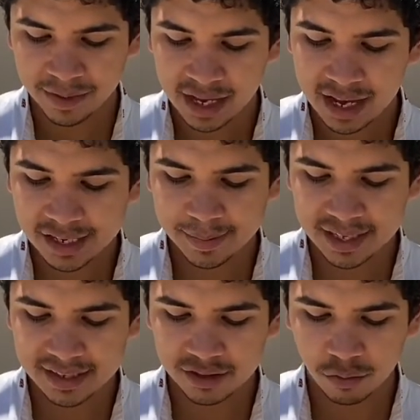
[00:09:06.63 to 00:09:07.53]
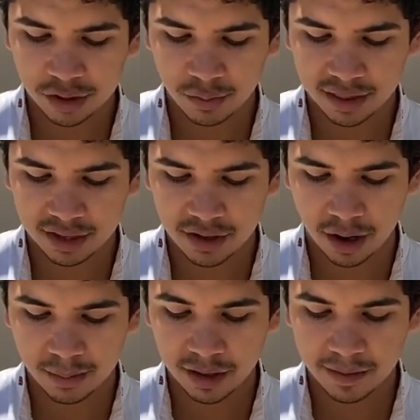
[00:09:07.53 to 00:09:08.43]
His business was with the
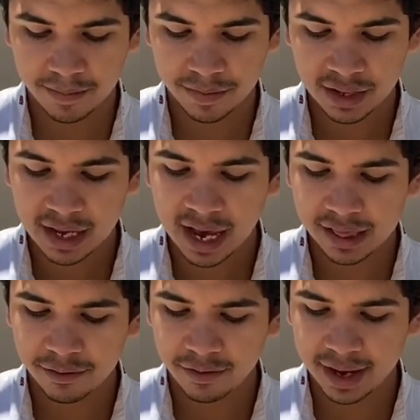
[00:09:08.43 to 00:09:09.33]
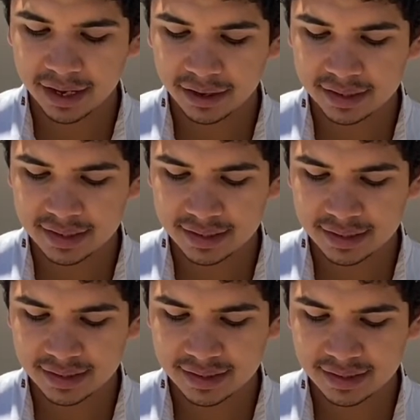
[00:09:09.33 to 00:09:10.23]
Dharma. And the freighters
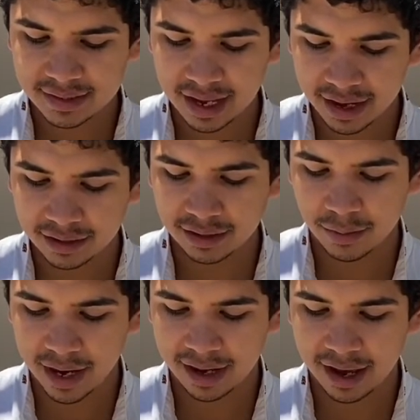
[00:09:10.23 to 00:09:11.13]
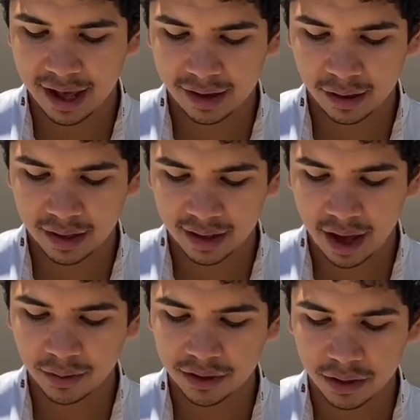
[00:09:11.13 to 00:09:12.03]
sailed away
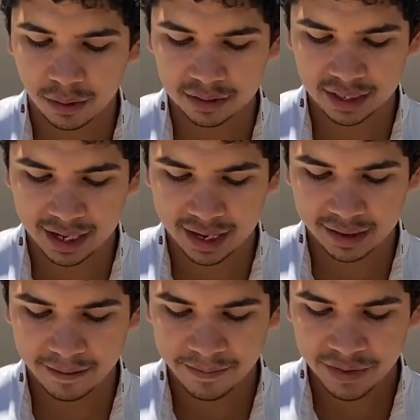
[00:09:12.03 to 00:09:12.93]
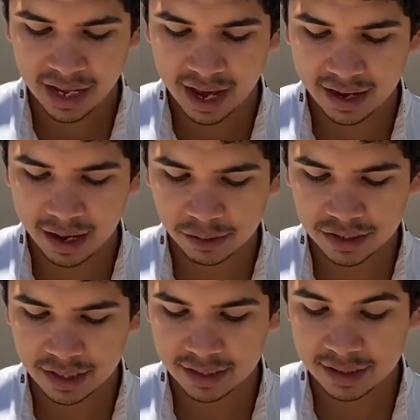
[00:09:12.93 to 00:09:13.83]
out the Golden Gate and out
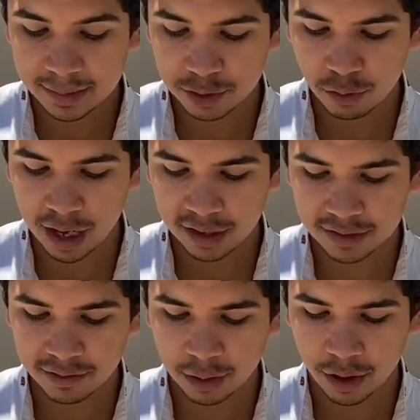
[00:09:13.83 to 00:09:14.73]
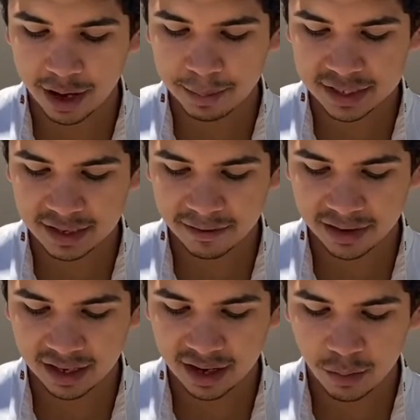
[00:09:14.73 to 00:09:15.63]
to the deep swells of the Great Pacific,
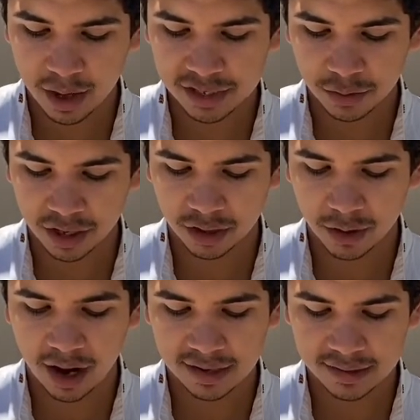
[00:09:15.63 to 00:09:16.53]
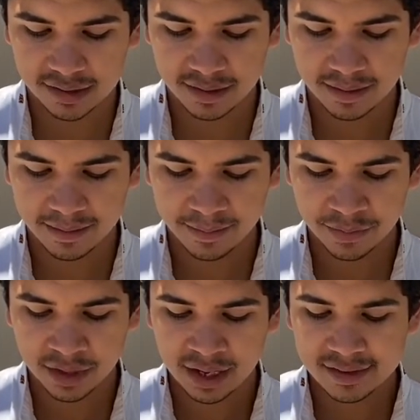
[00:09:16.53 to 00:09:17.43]
westward across.
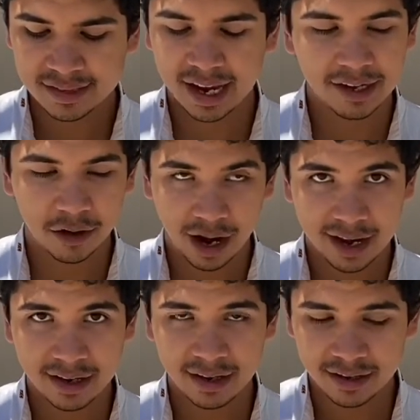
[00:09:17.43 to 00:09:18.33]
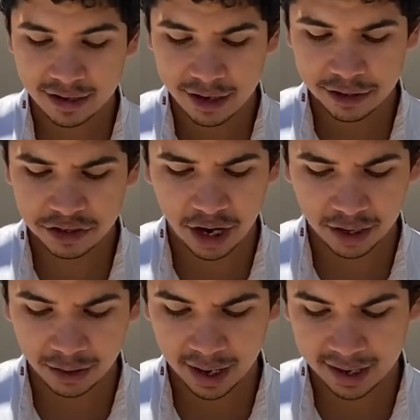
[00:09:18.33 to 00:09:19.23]
Psych cried. Sean
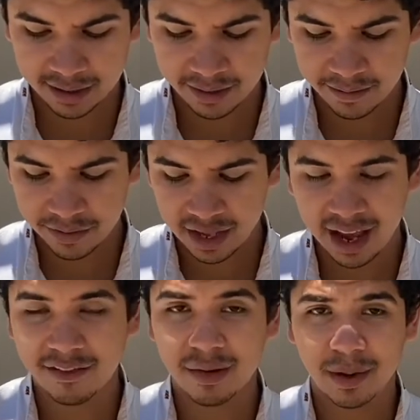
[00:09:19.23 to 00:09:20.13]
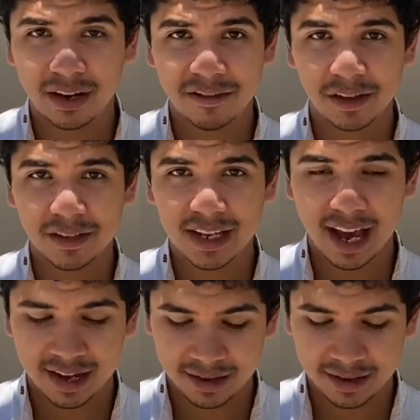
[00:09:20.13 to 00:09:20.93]
cried. Everybody felt sad.